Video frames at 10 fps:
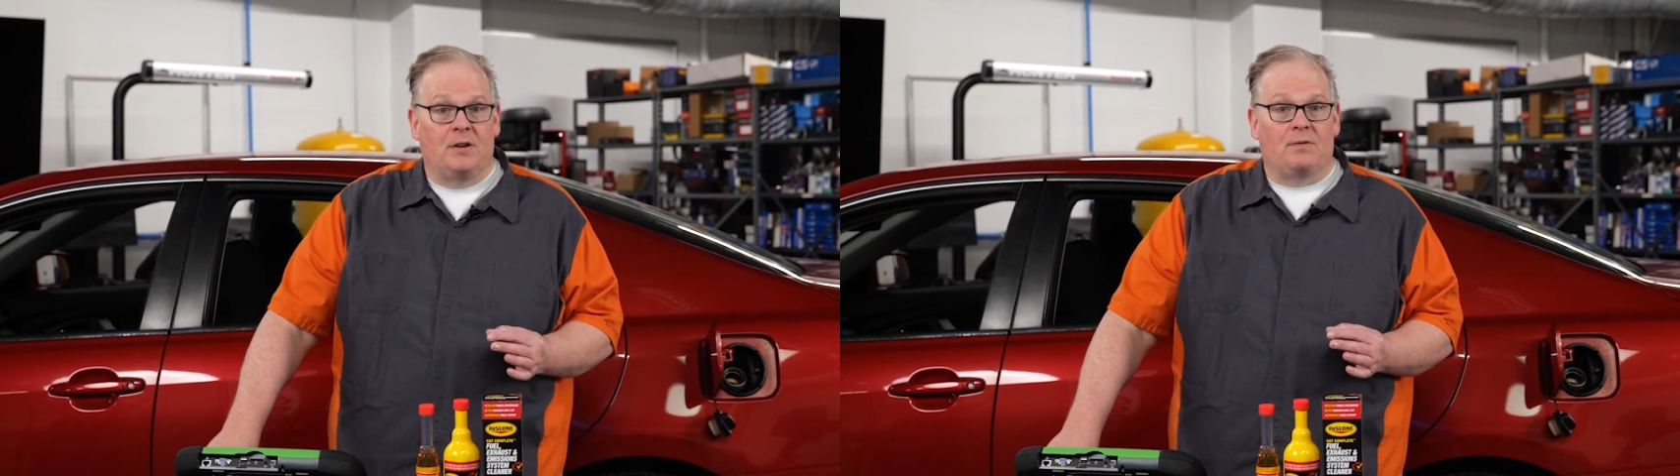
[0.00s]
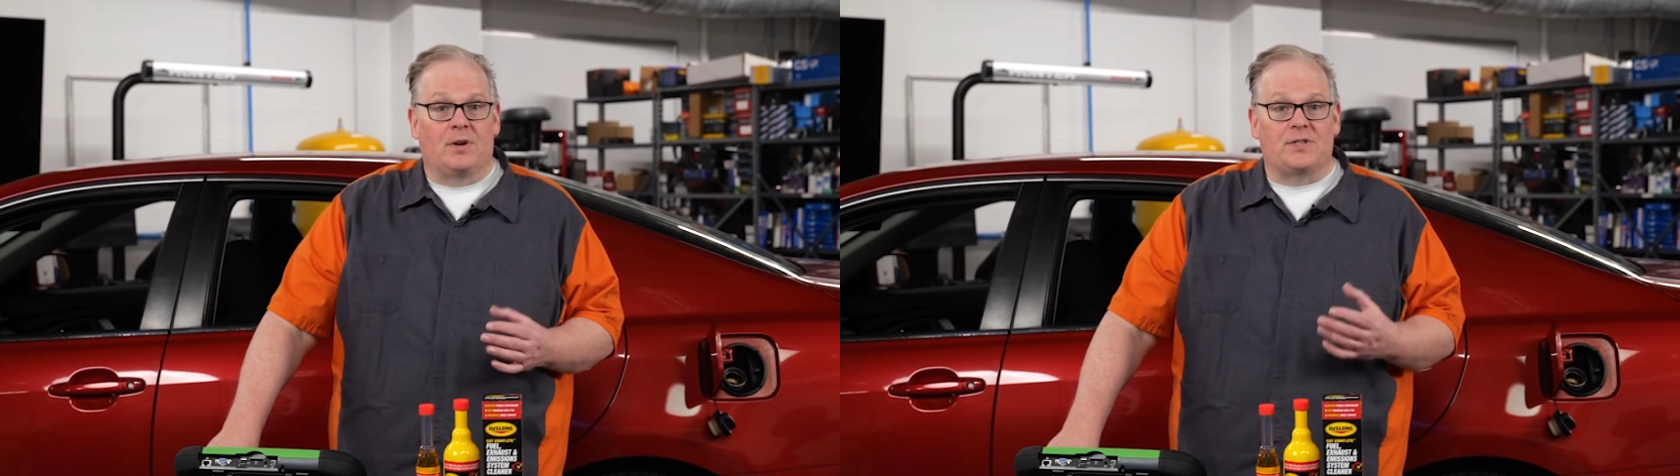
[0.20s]

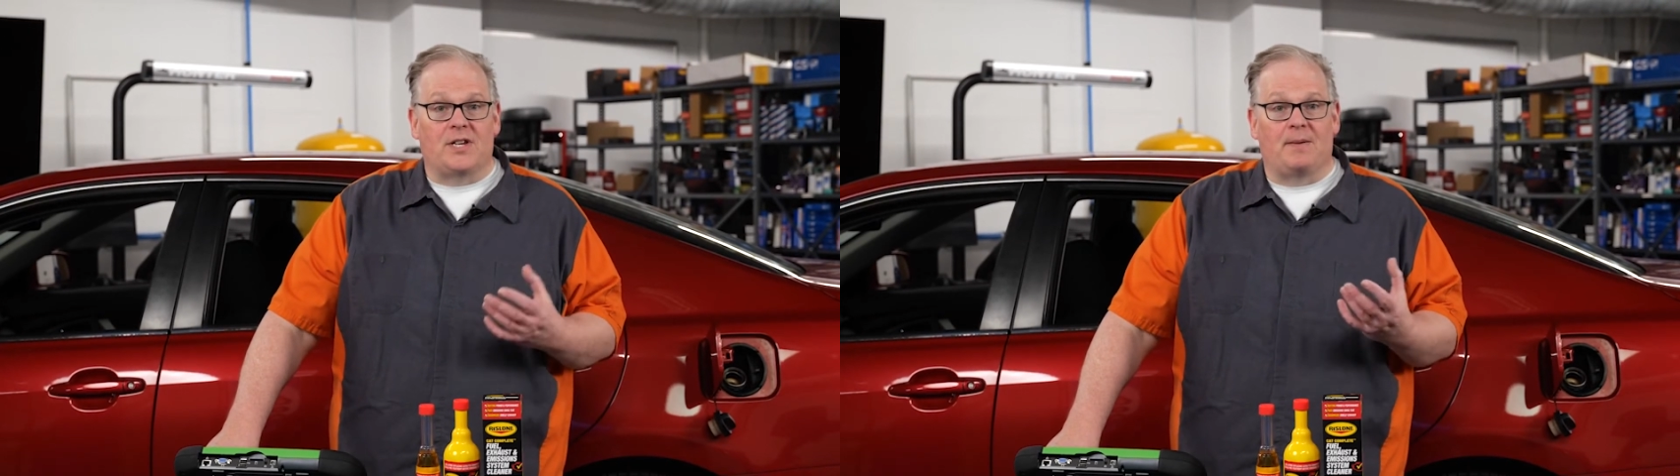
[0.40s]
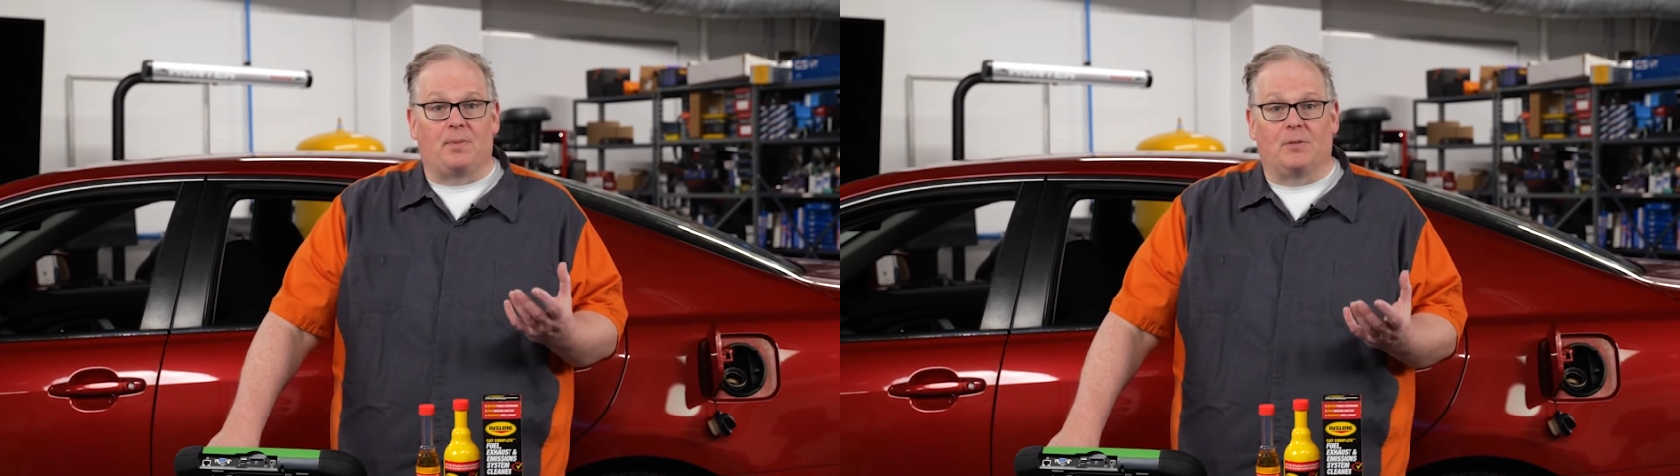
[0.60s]
For
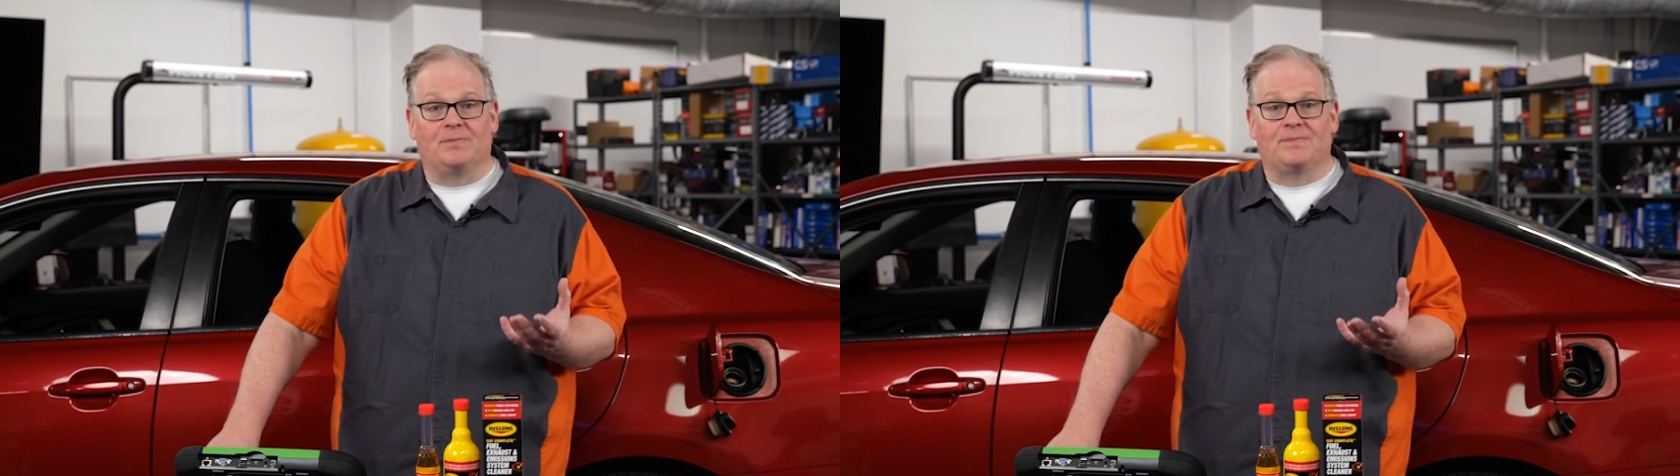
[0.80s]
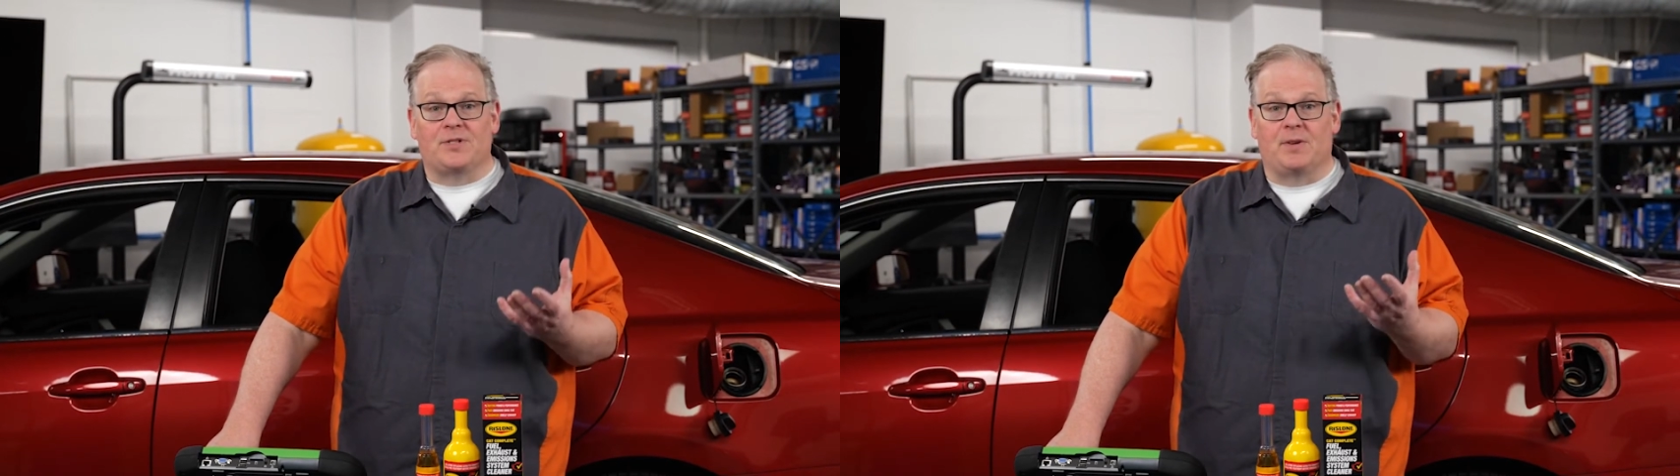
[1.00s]
example,
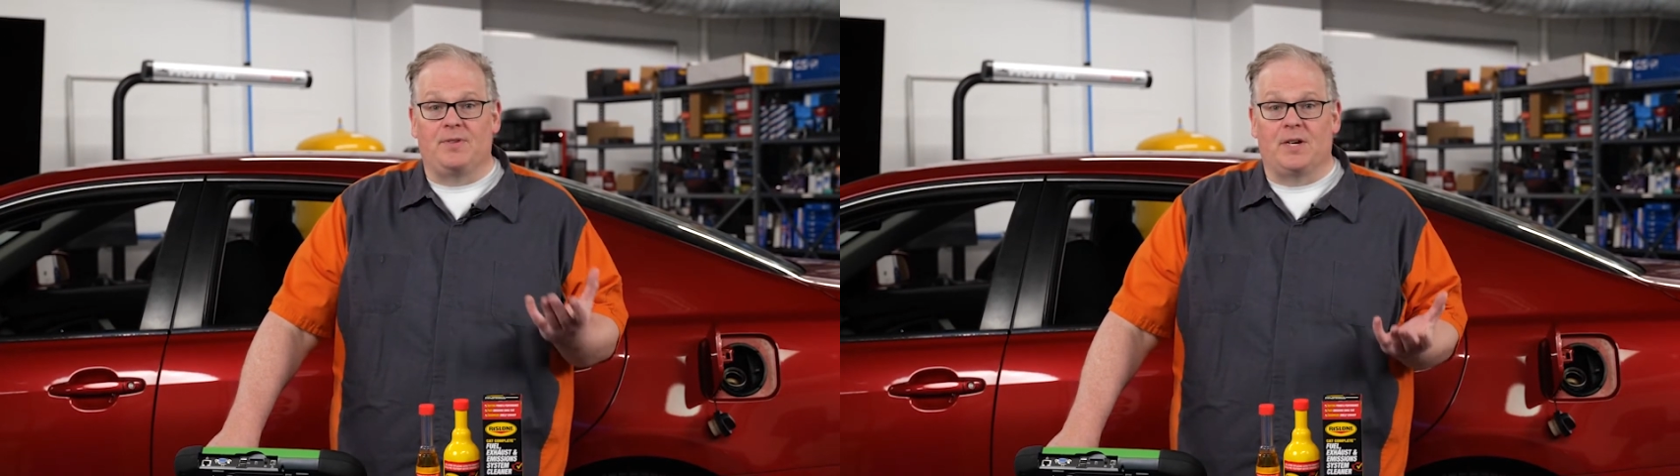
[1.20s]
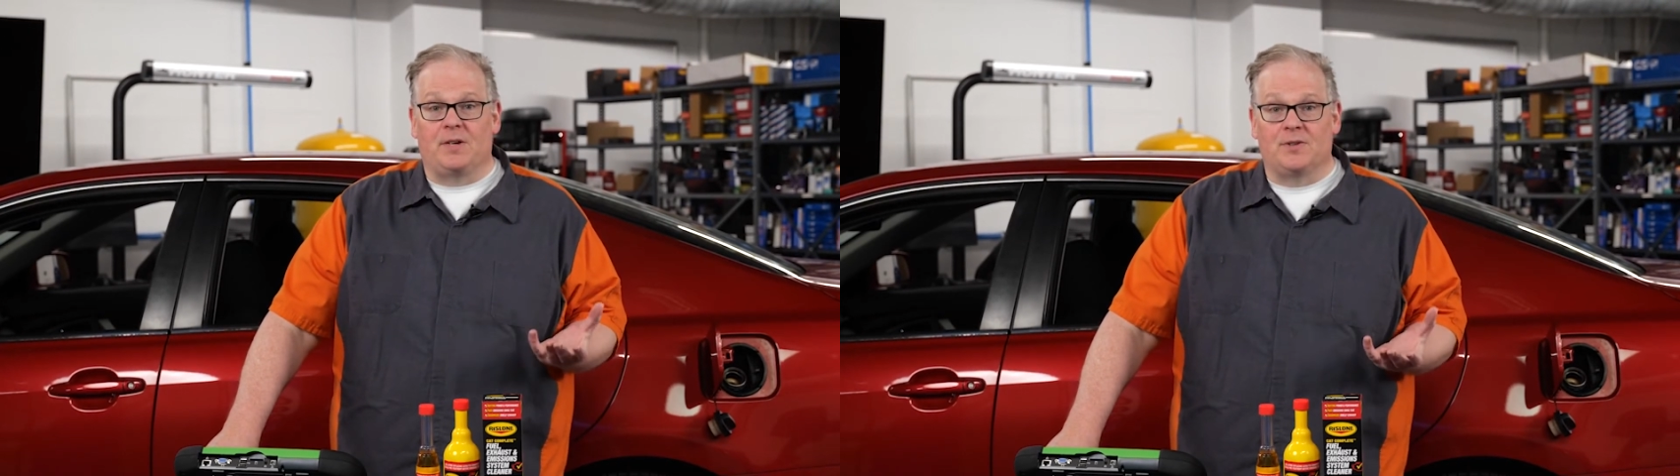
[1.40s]
some
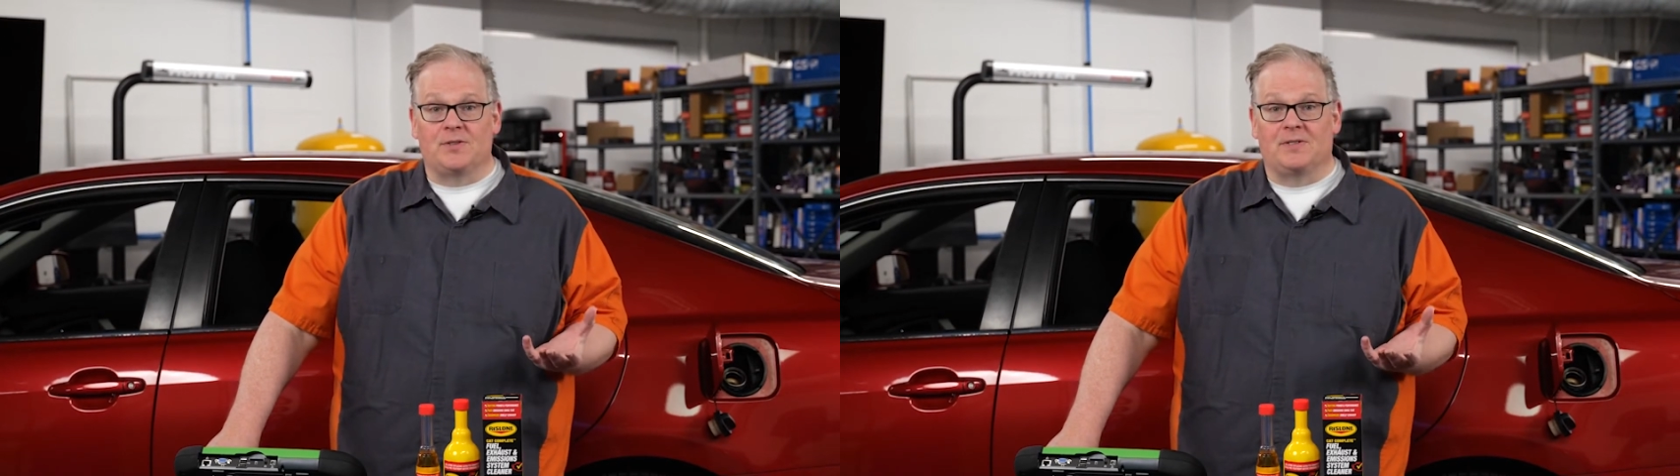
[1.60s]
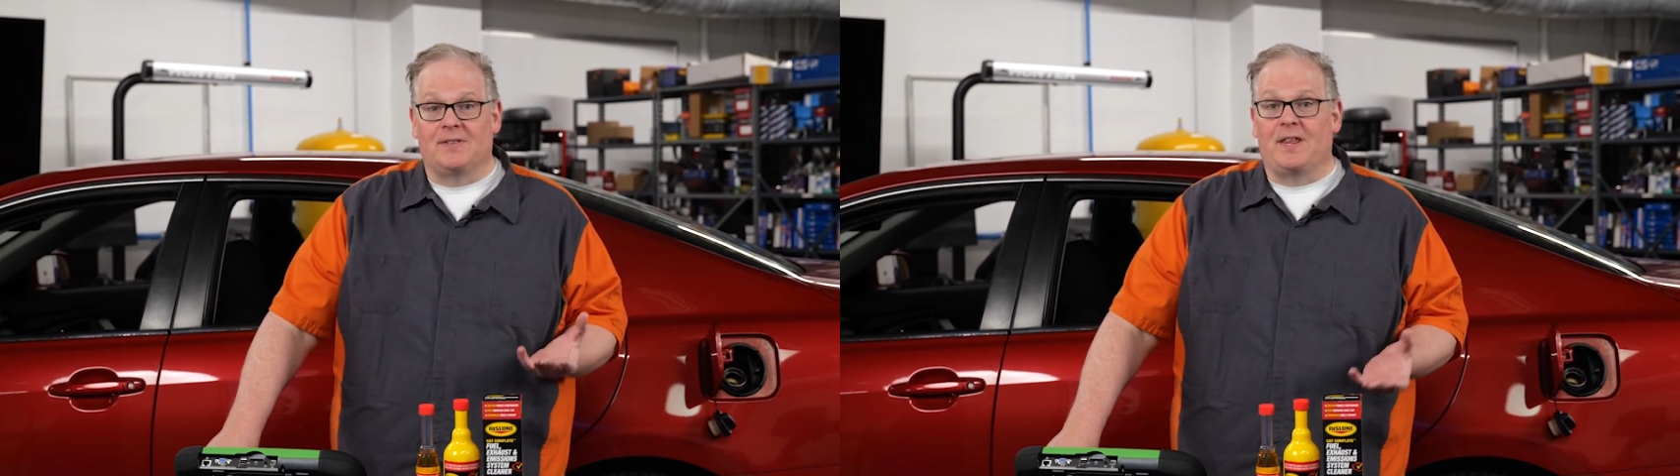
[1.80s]
vehicles,